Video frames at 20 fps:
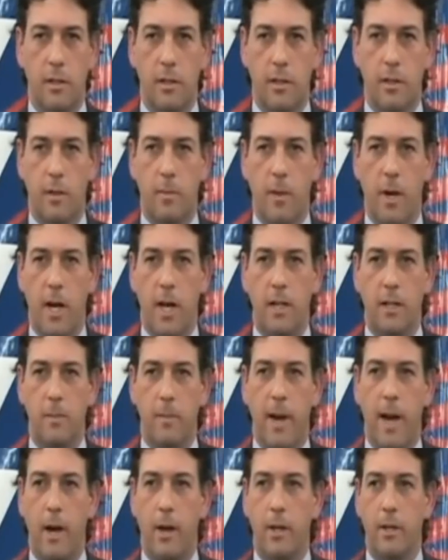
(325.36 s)
their mind
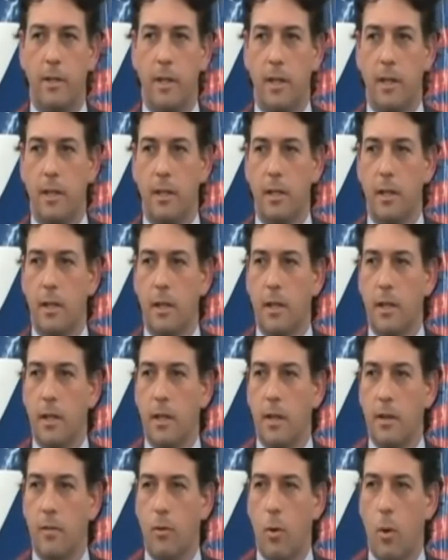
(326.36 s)
about it, then
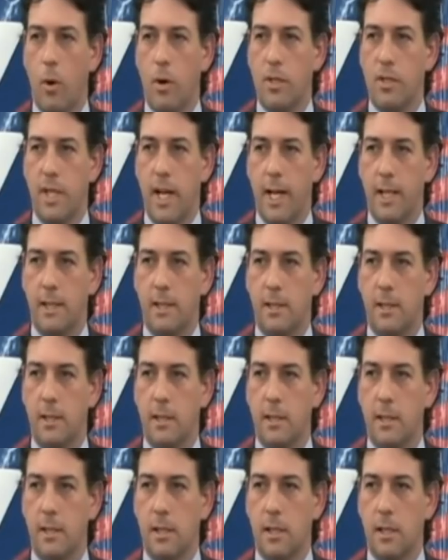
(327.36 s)
of course that's,
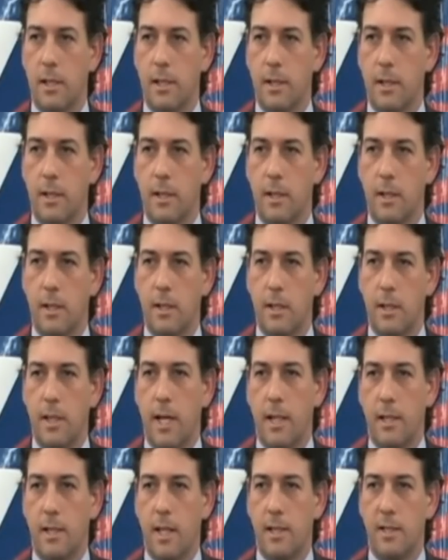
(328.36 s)
uh,
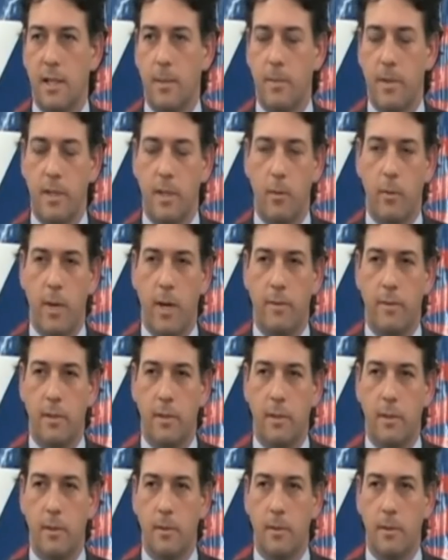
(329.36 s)
that, that's something that we have
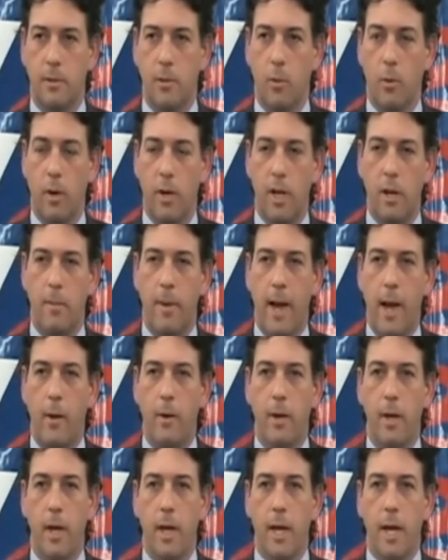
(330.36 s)
to, to worry
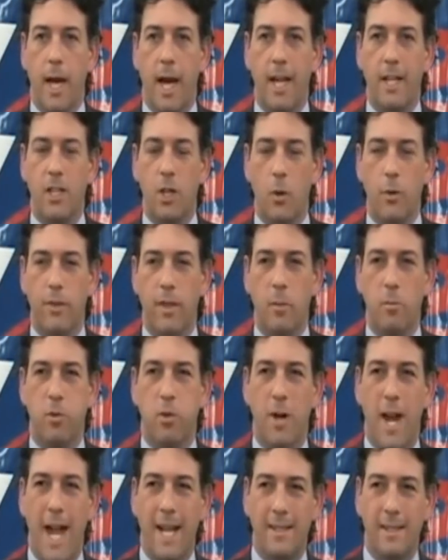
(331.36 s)
about. I don't think
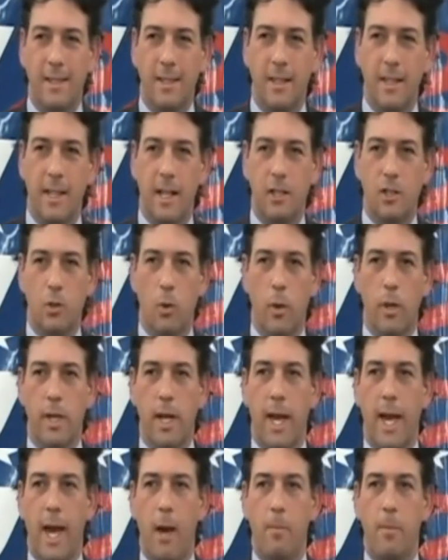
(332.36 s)
practically that's going
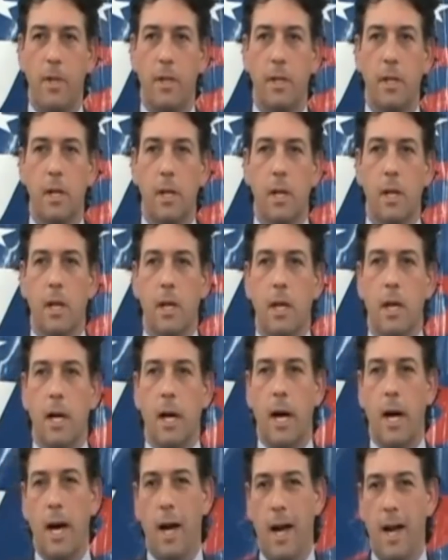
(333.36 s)
to happen.
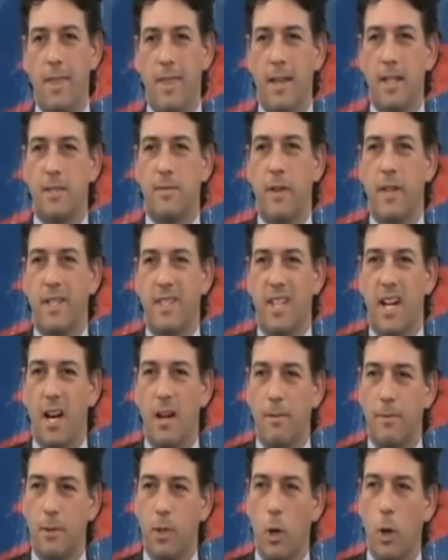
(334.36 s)
Uh, I think it's very
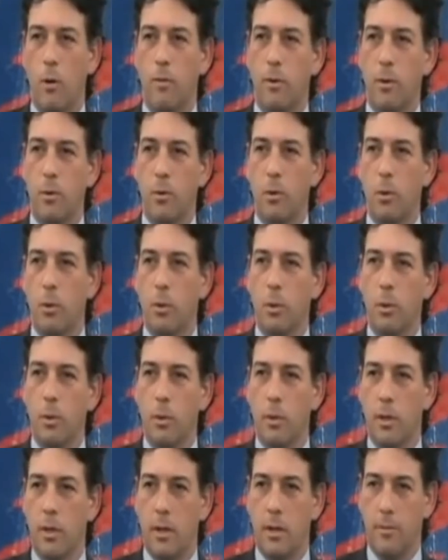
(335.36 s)
tough to
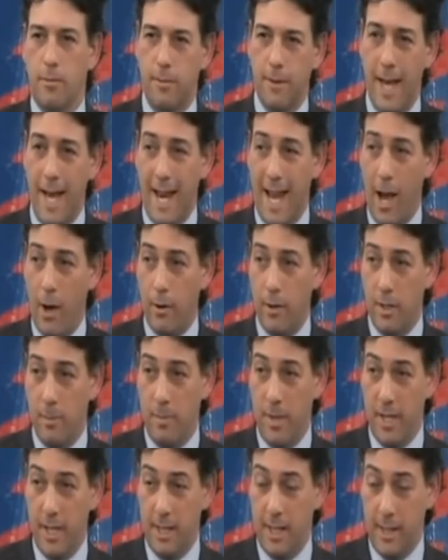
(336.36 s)
overrule uh, flat out an
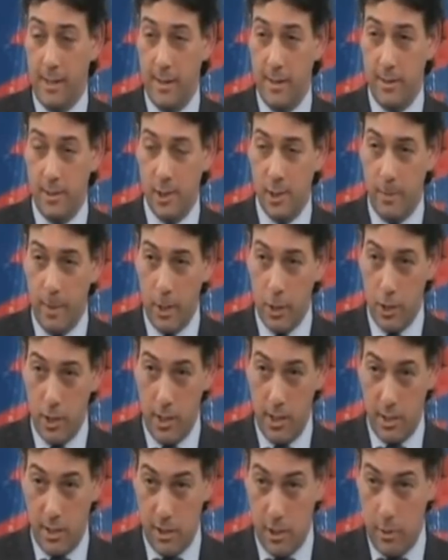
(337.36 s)
opinion like this, especially
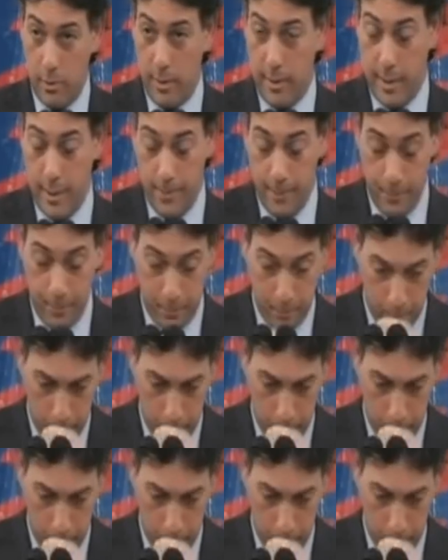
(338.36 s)
considering that